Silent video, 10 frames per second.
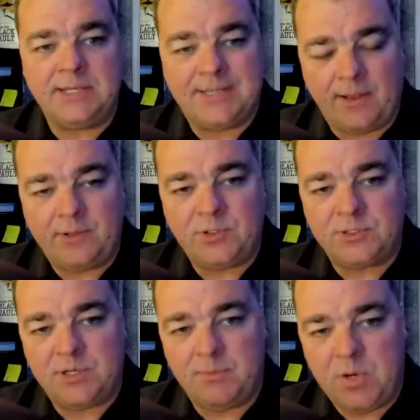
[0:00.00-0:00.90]

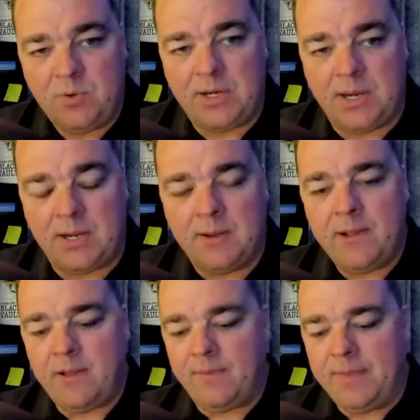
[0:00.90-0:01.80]
intelligence community
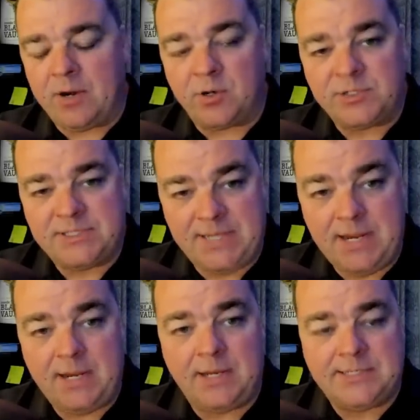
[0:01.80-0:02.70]
that are
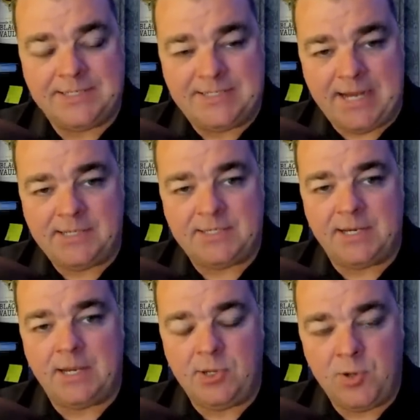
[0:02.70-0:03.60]
seeing and
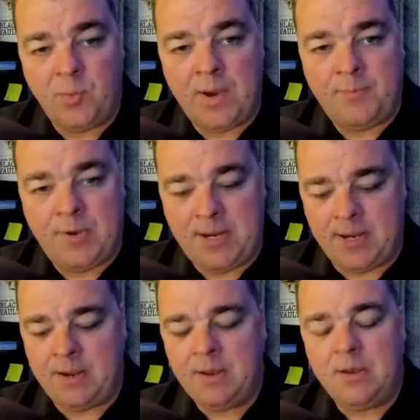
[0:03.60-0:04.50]
detecting
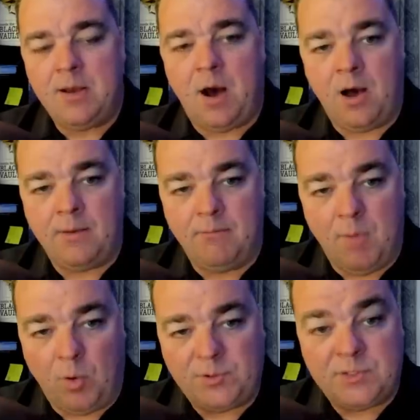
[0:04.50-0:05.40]
UAP on
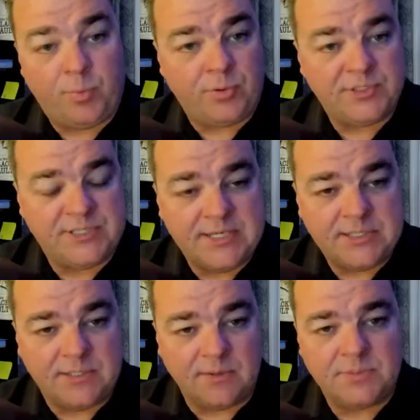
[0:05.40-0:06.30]
multiple
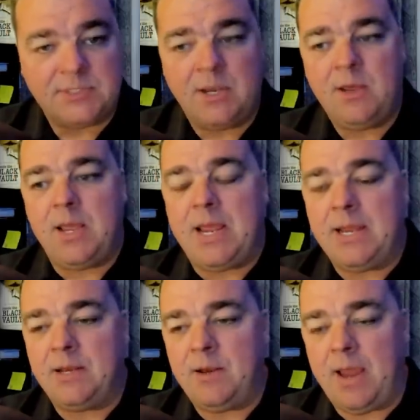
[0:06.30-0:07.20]
systems
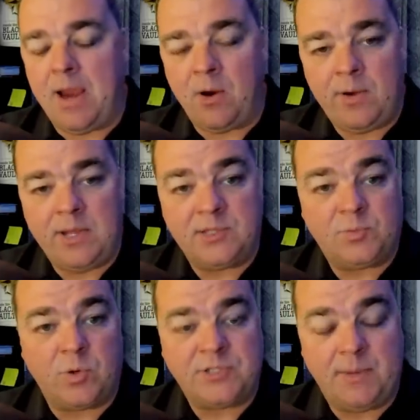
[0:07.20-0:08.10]
in areas
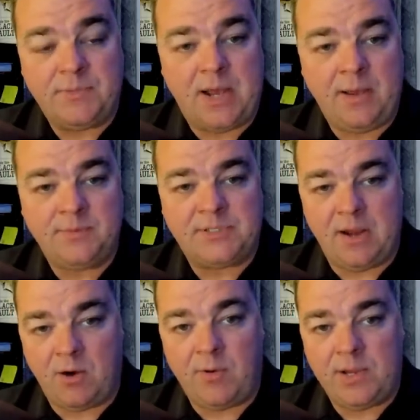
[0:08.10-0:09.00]
where sometimes
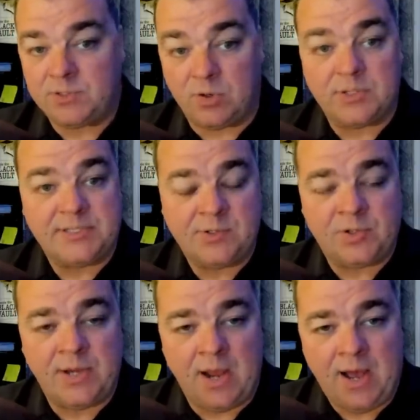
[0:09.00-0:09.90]
areas are
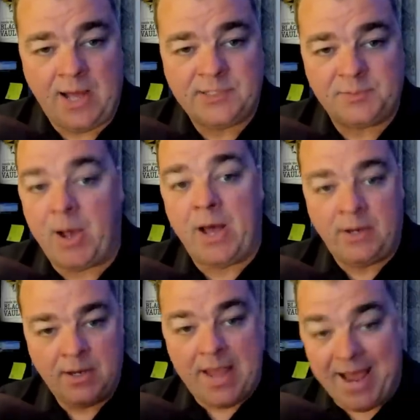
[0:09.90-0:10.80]
essentially a hotspot,
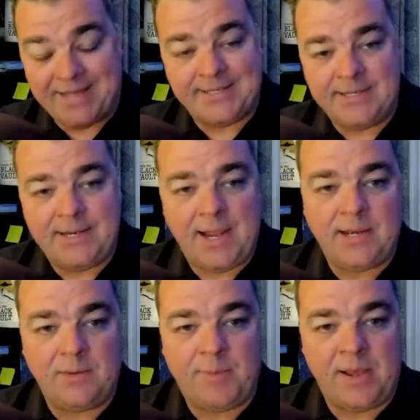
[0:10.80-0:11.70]
as
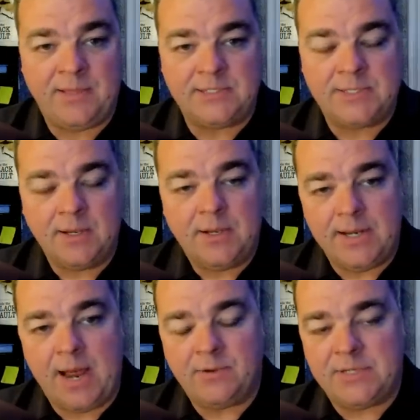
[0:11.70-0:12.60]
indicated by these
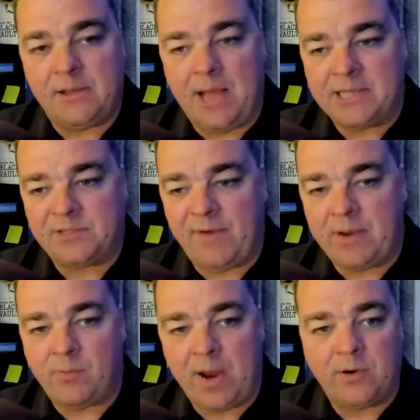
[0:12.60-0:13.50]
now
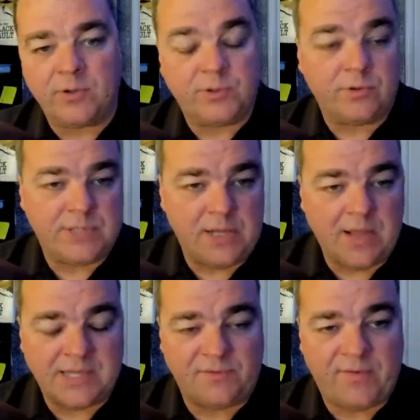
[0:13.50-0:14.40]
declassified records or
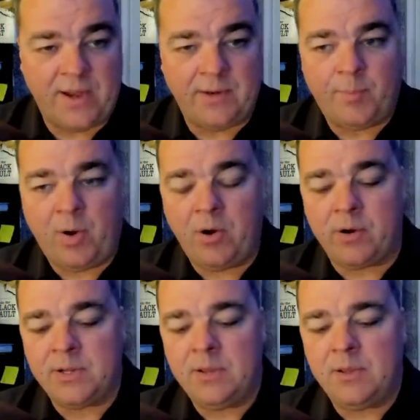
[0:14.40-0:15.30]
declassified in part.